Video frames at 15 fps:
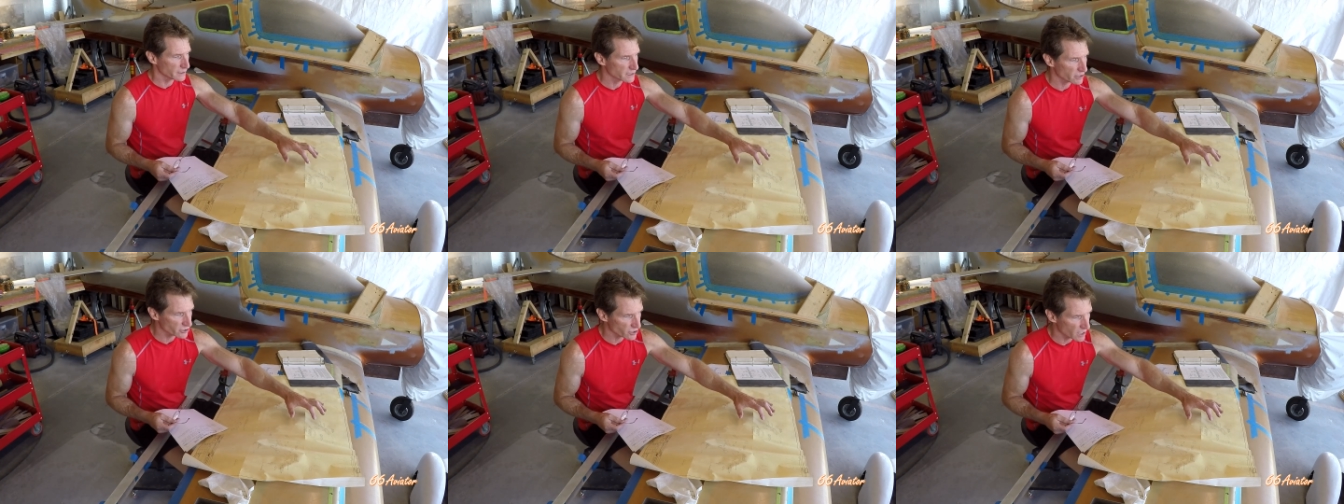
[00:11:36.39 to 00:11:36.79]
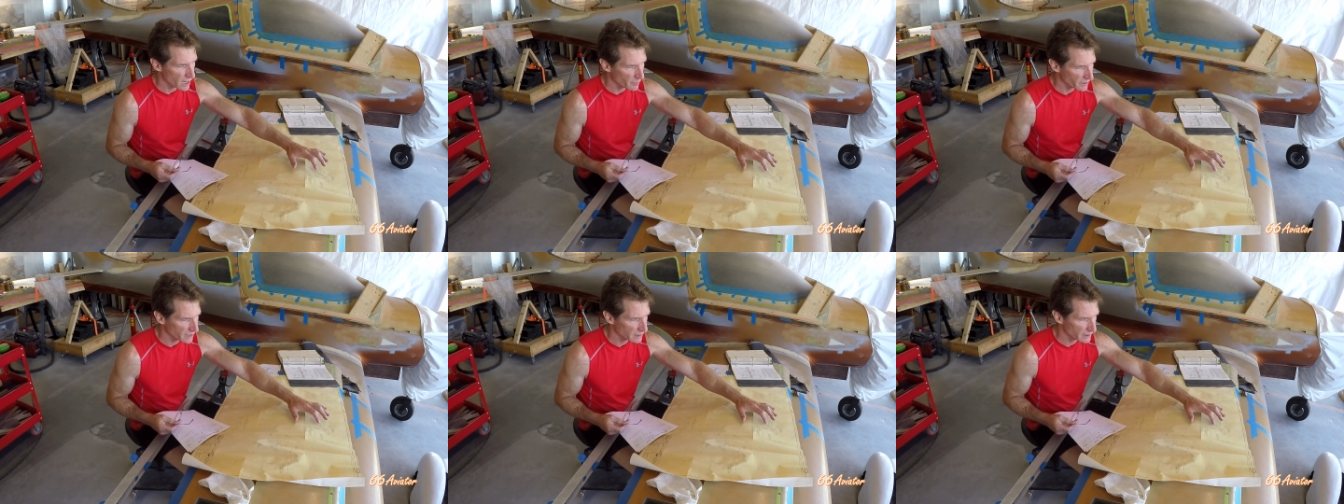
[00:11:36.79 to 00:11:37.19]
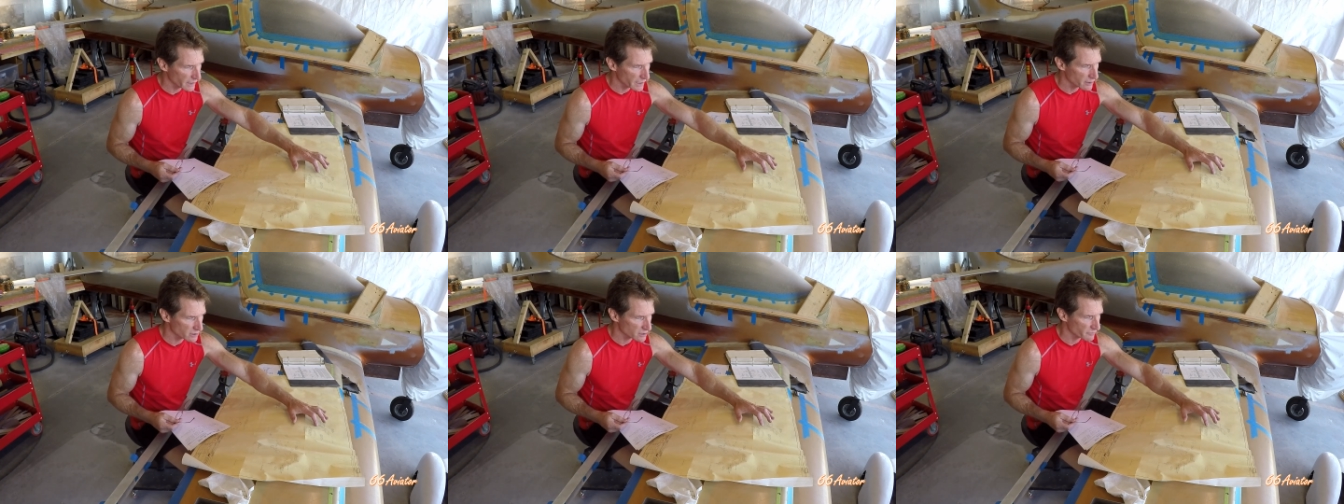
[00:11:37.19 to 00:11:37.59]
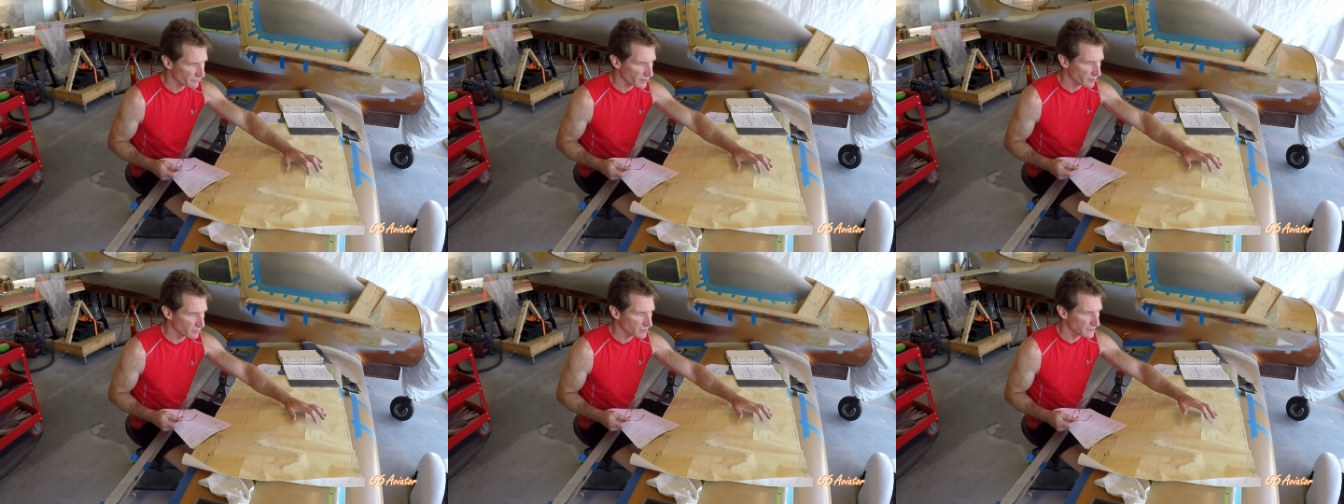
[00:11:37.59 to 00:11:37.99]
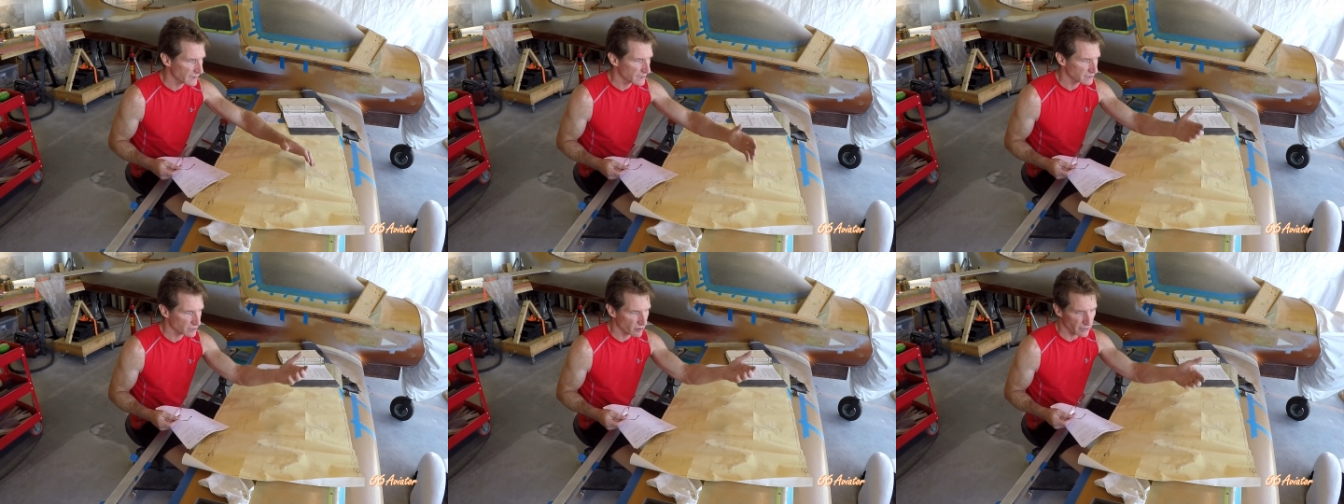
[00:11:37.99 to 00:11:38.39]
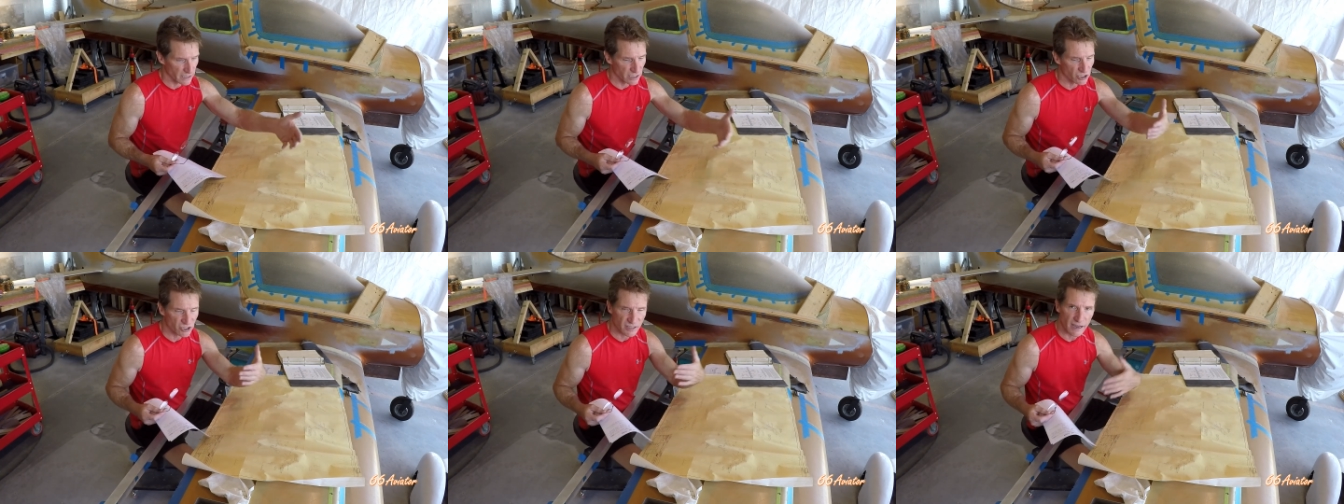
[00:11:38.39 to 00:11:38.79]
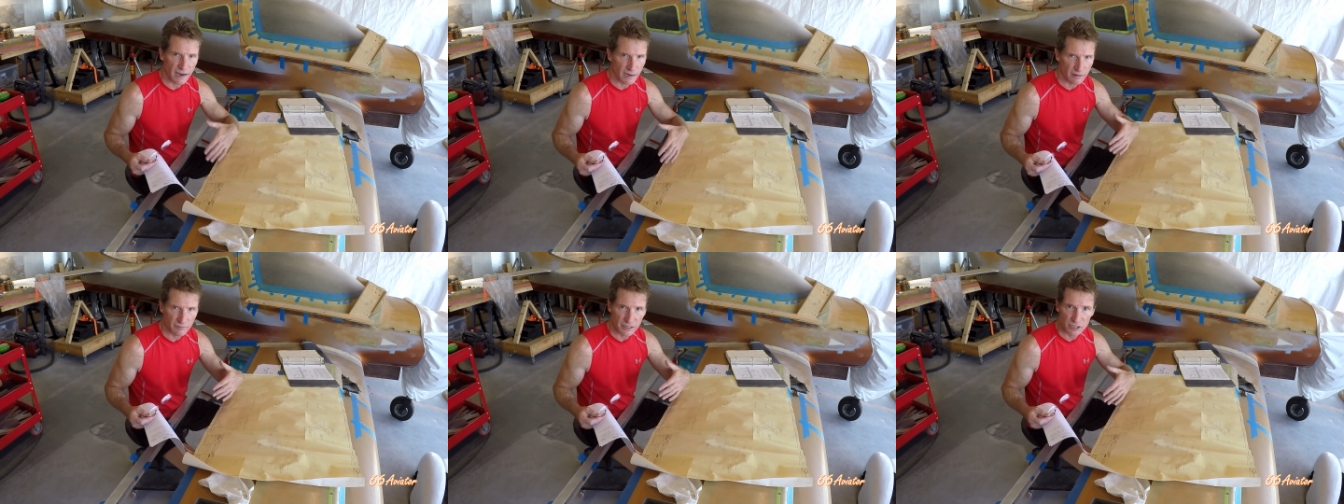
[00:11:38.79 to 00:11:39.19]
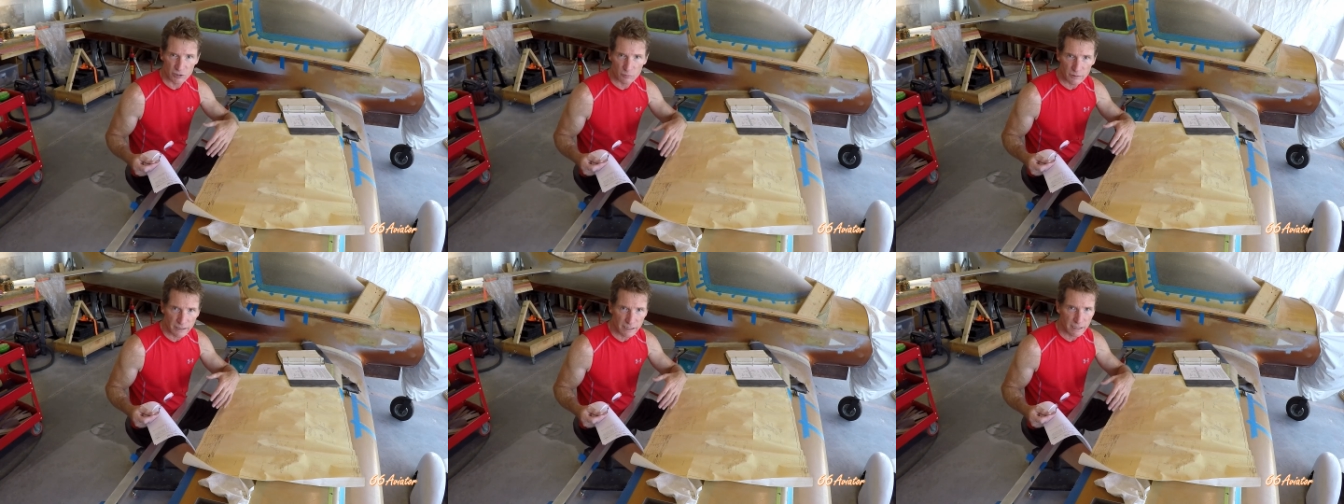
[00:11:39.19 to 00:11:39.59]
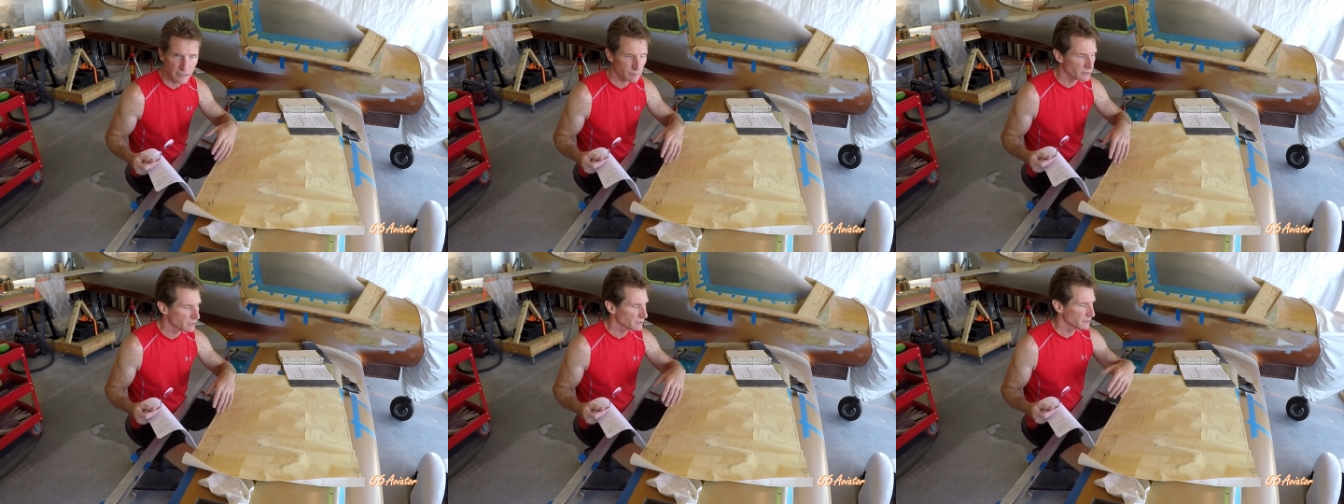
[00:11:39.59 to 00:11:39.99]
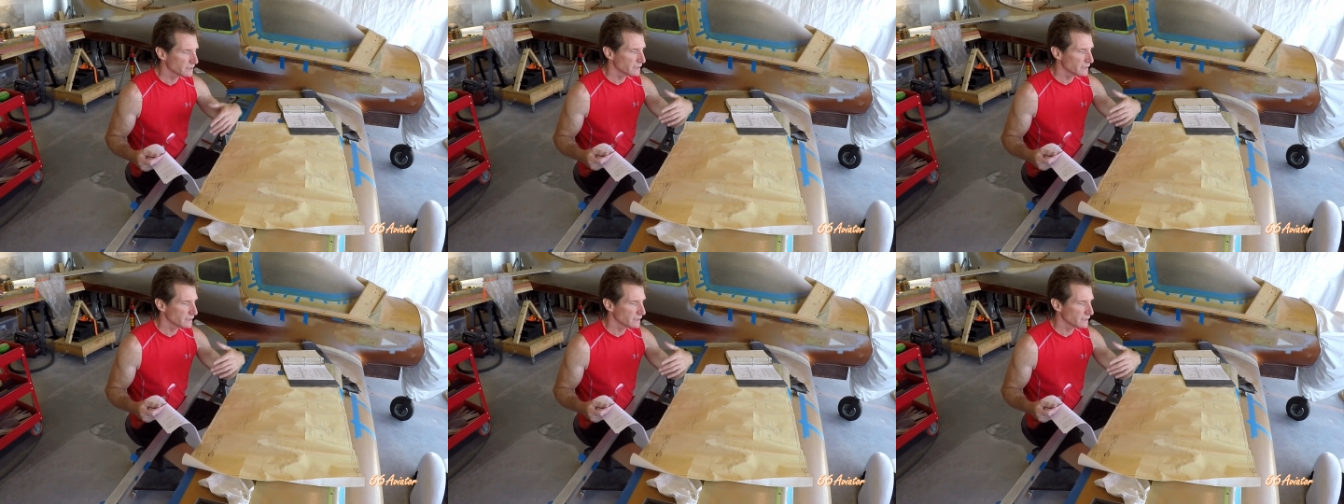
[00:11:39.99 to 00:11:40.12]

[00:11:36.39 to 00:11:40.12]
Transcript: it tells you how many layers of fiberglass are on each side of each rib,